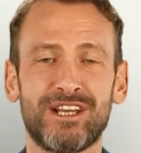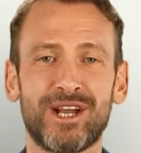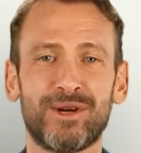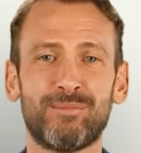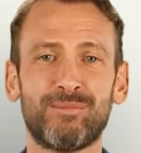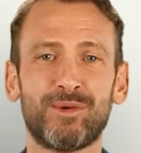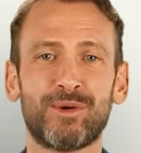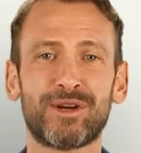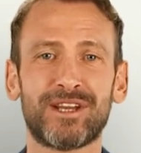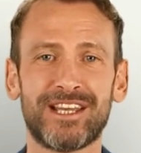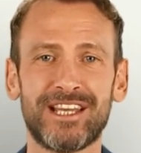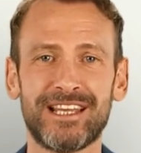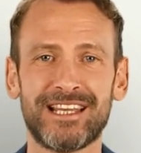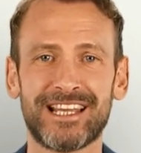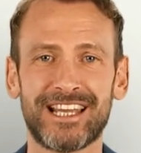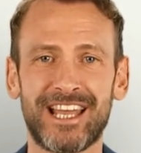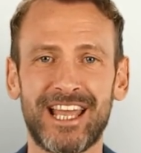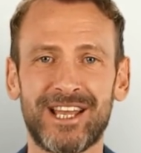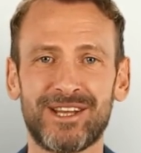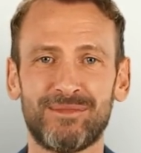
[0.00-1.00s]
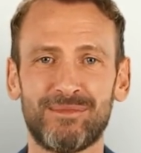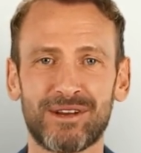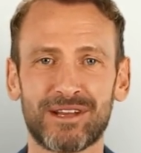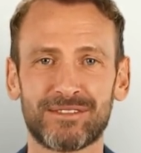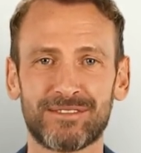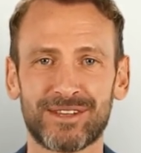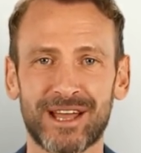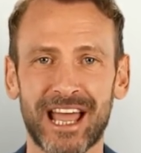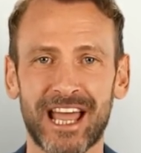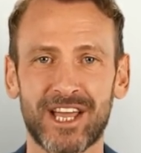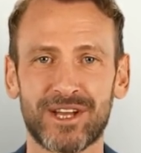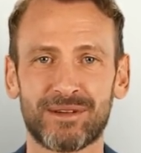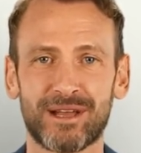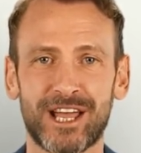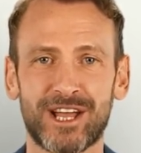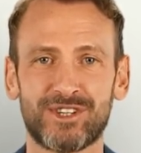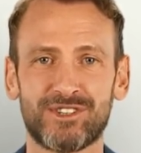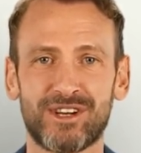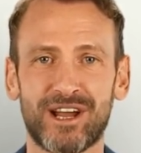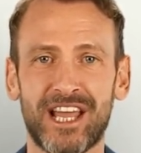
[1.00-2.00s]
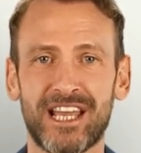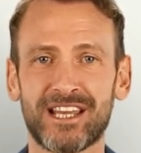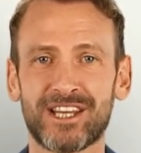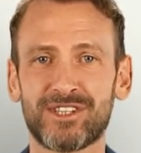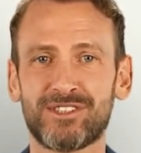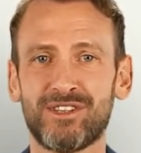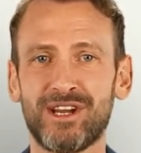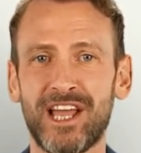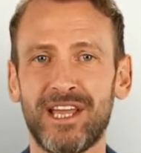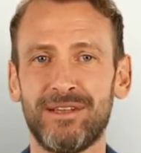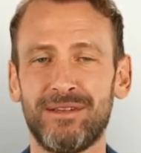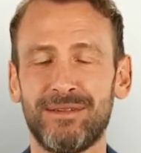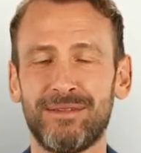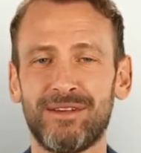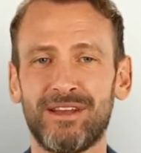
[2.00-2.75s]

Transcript: import the CSV file by drag and drop.